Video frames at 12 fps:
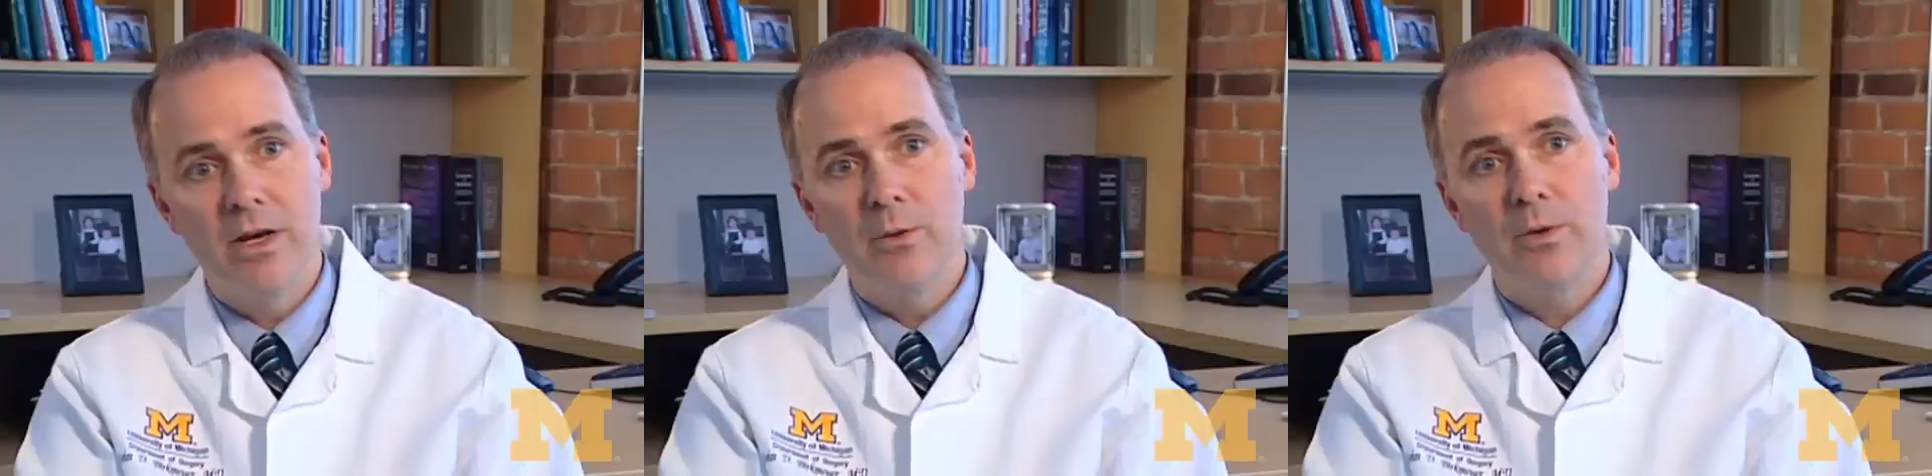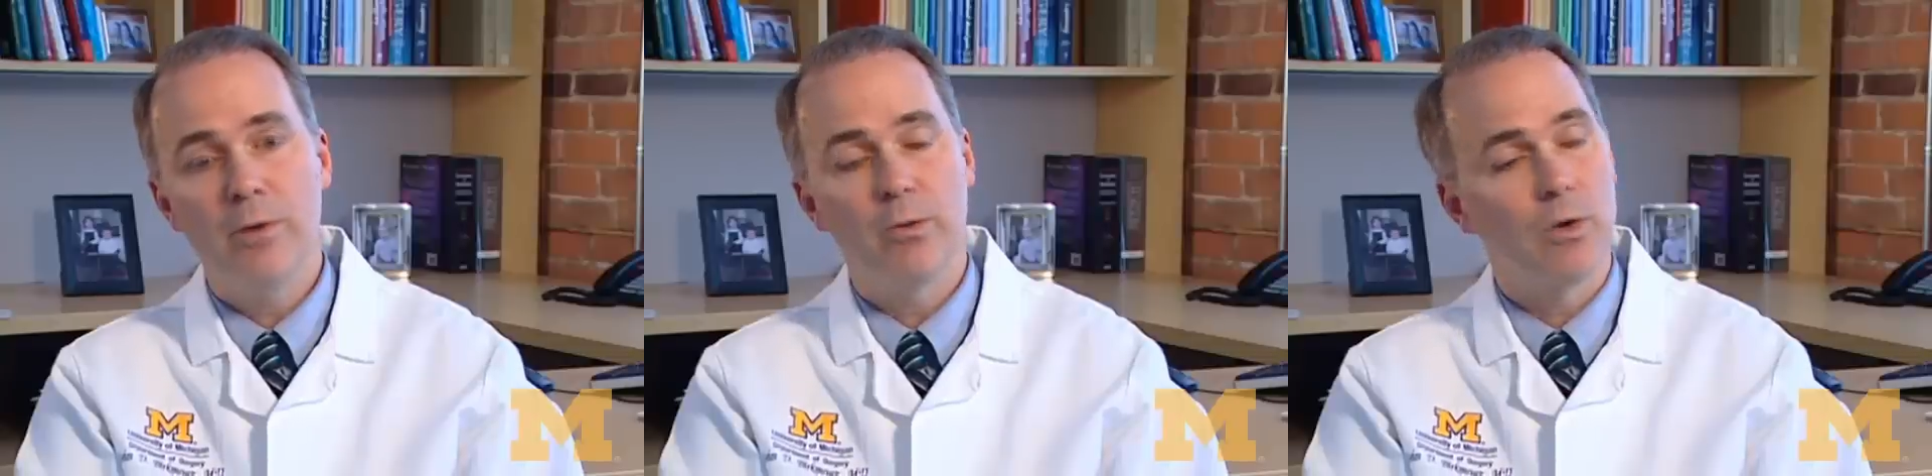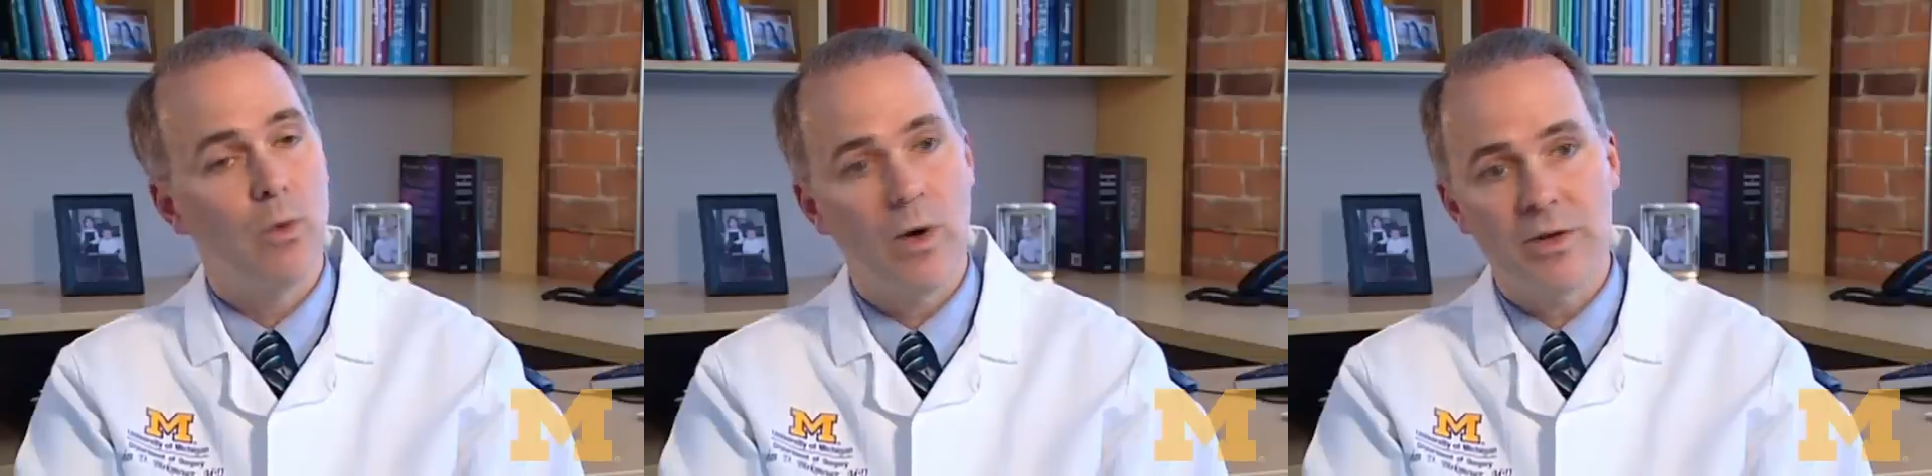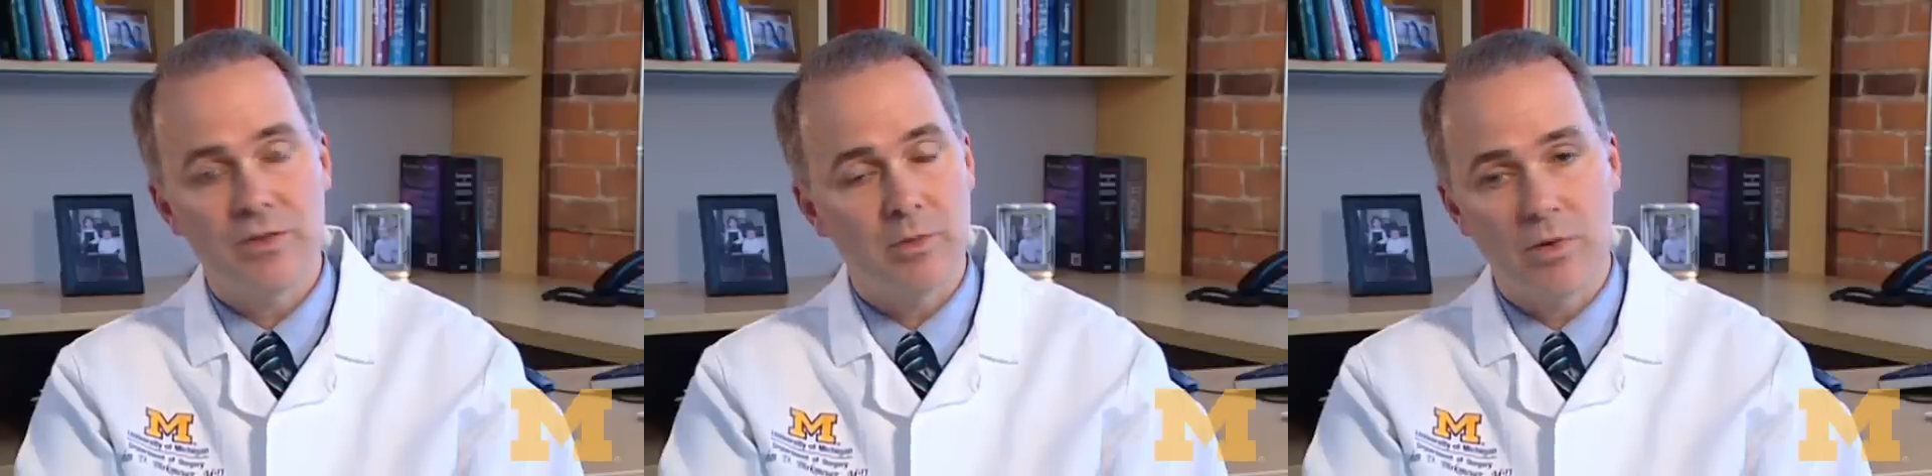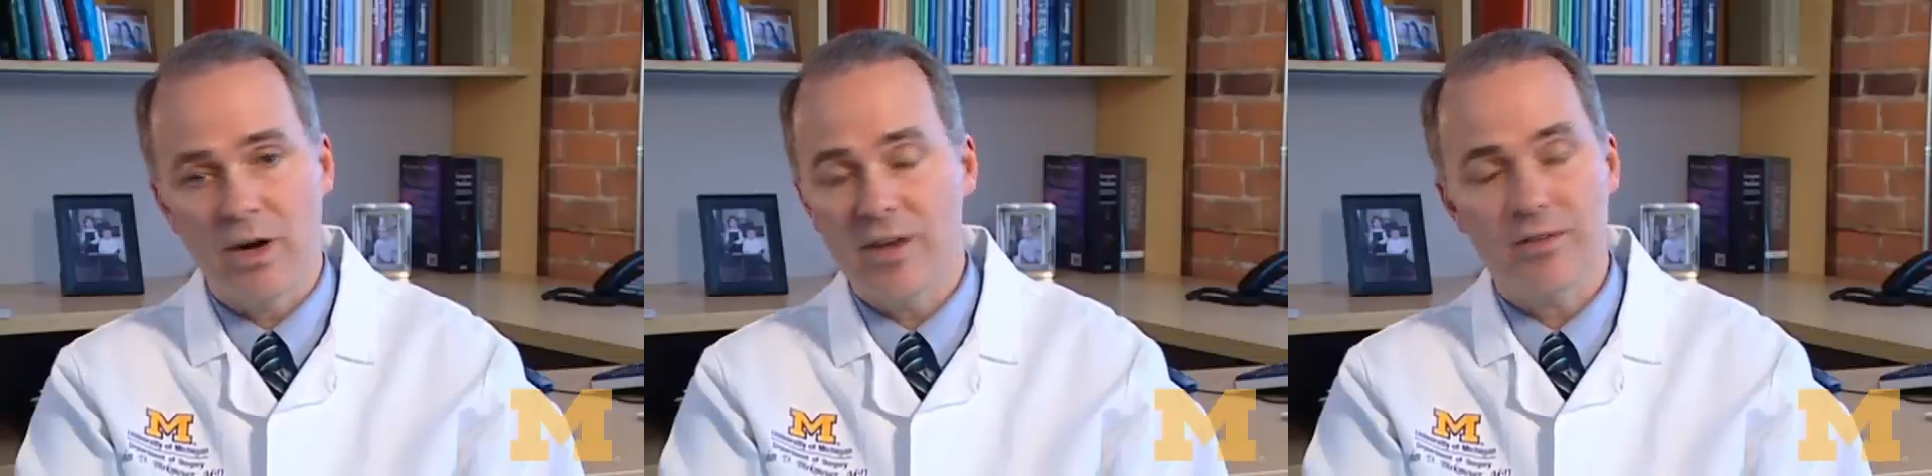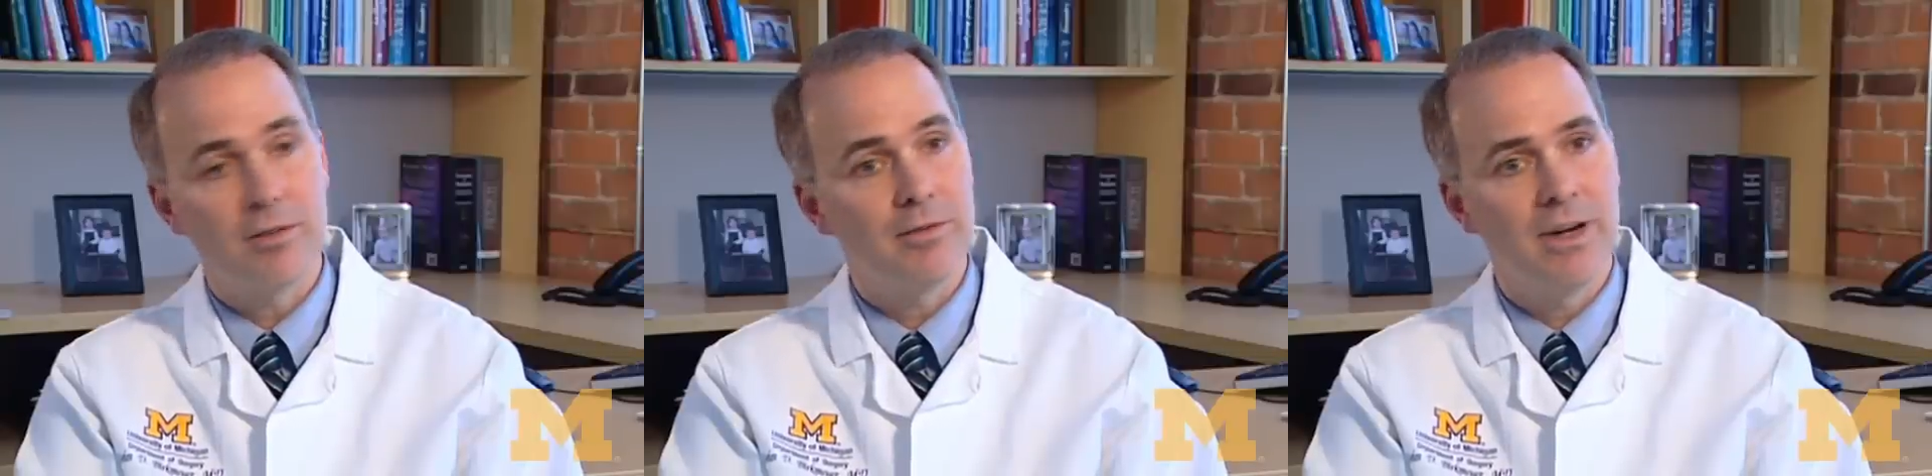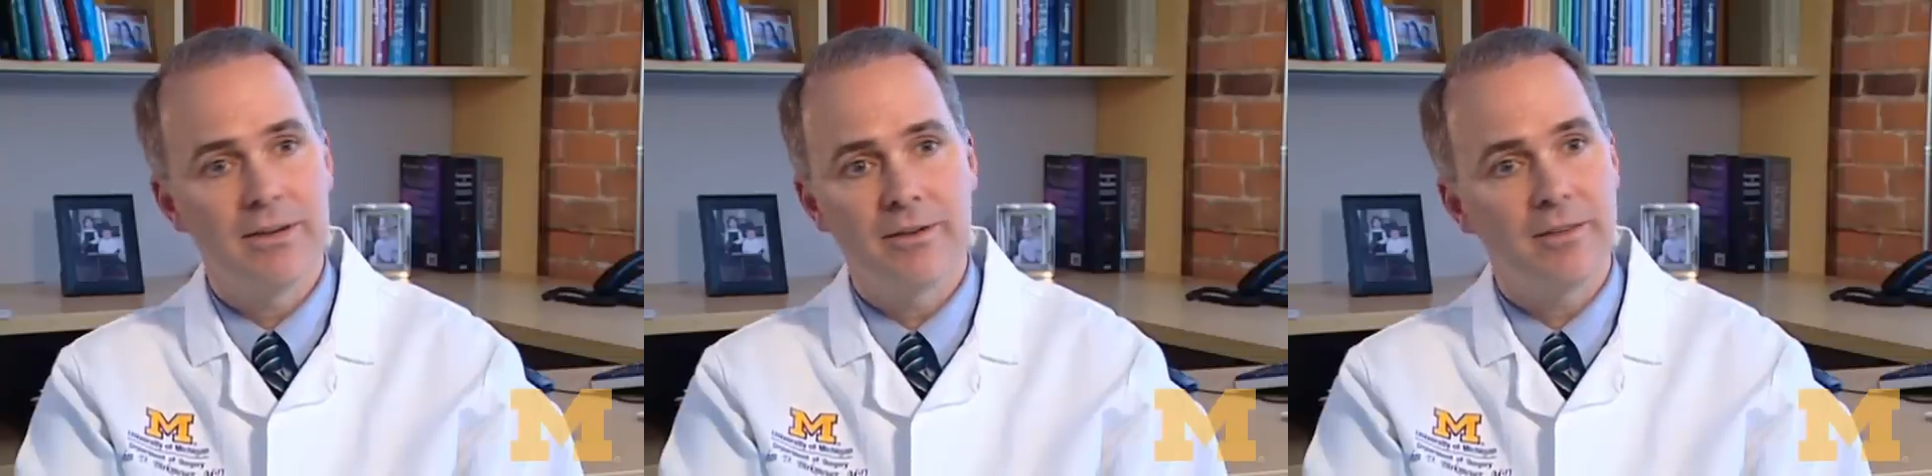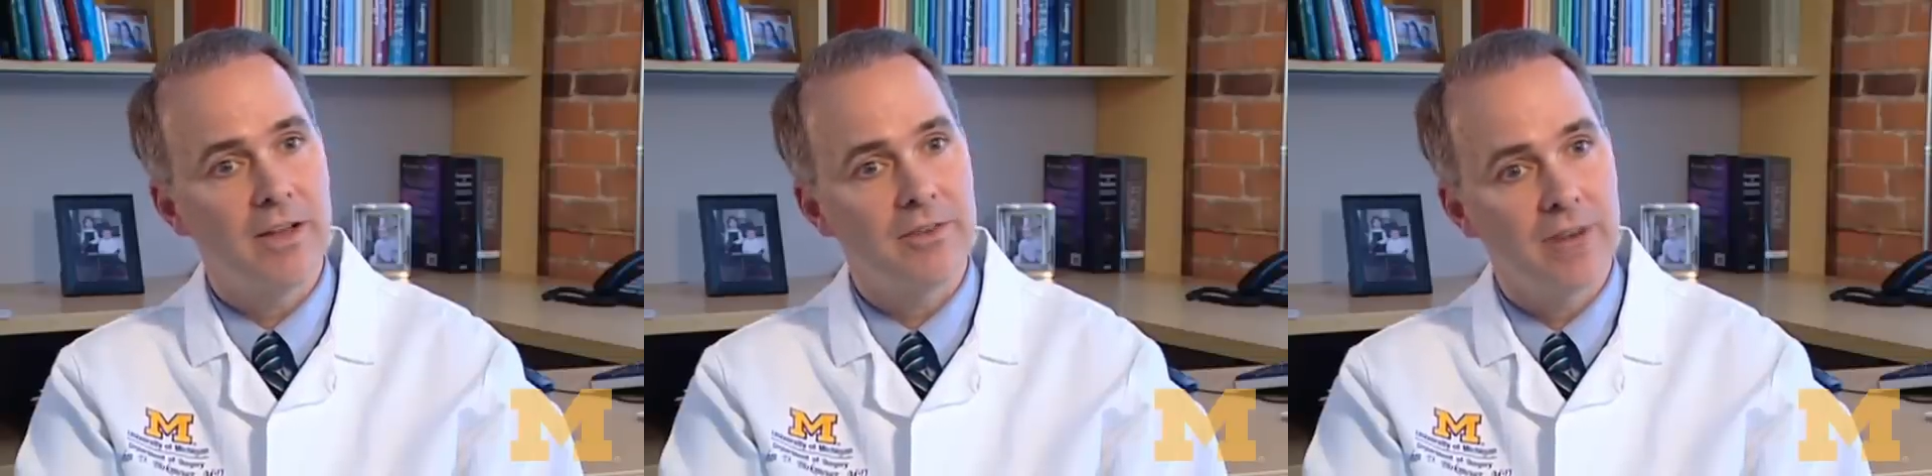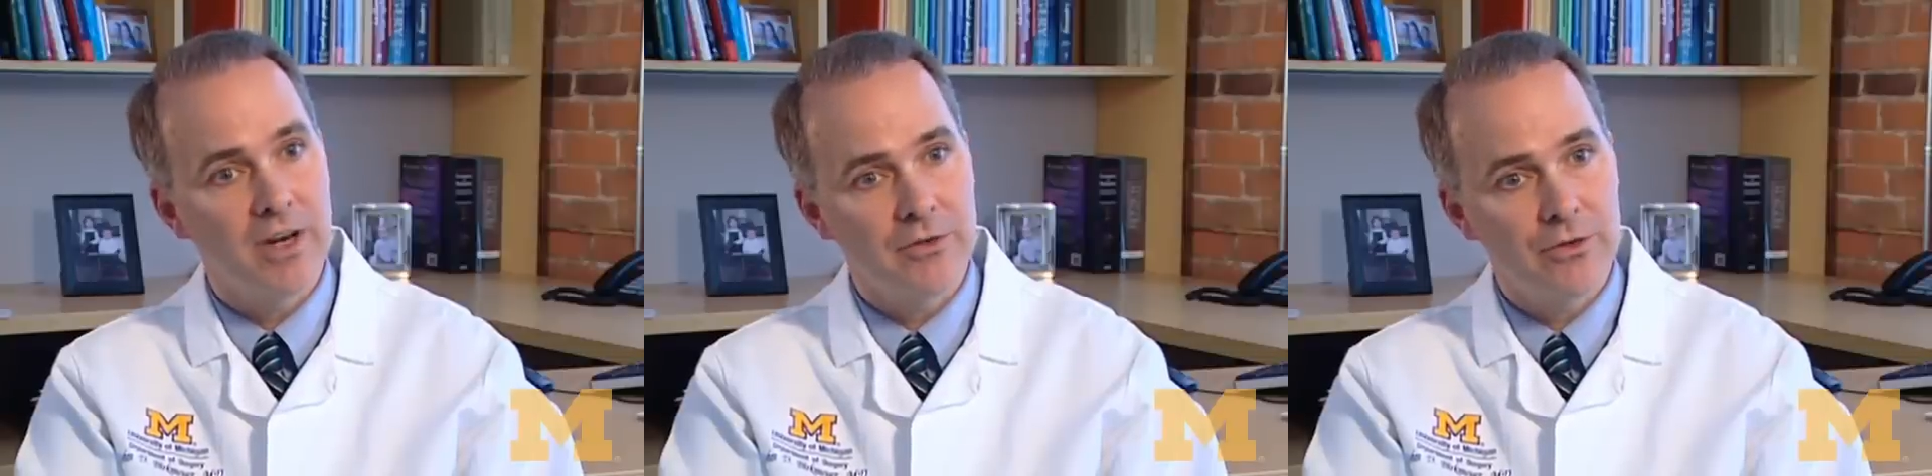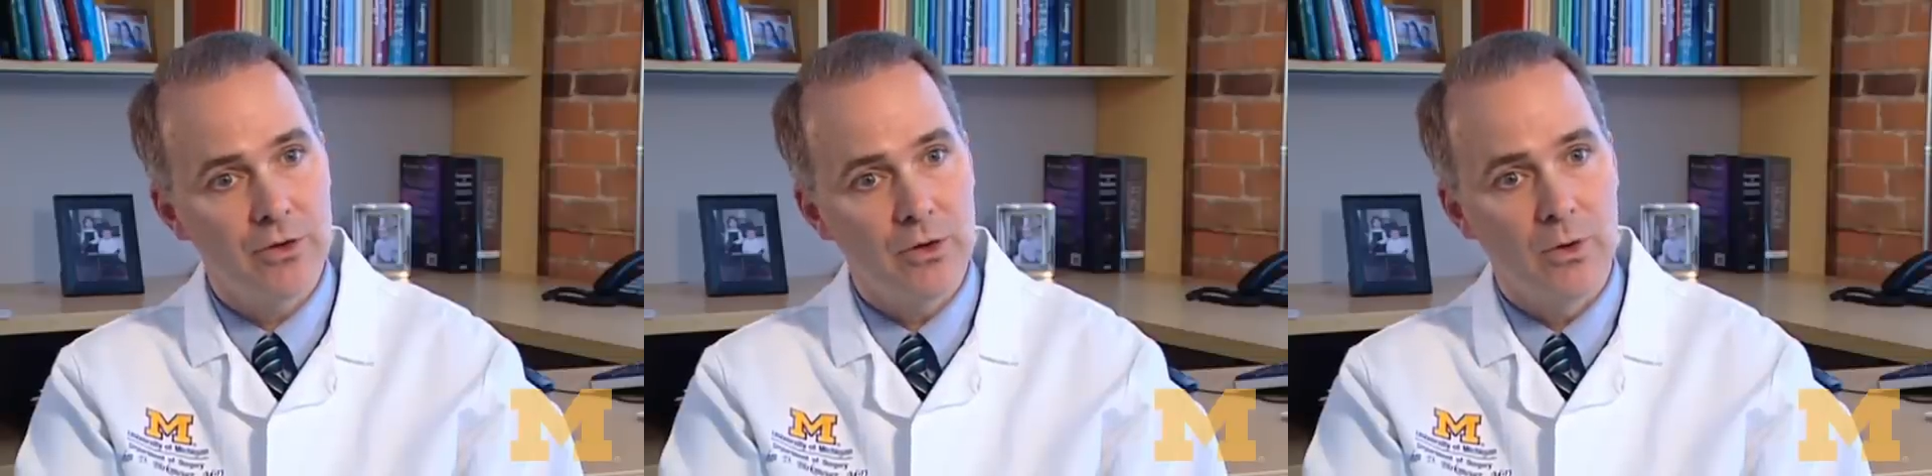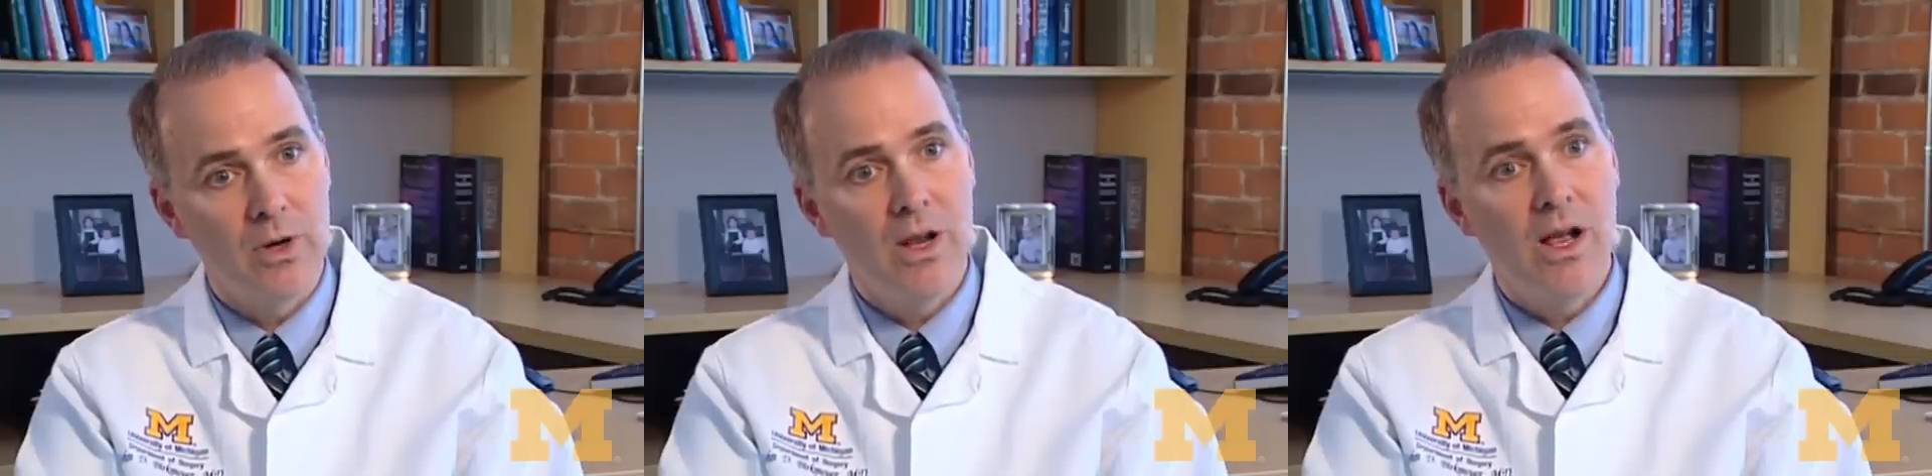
We were quite surprised to find that that's not true.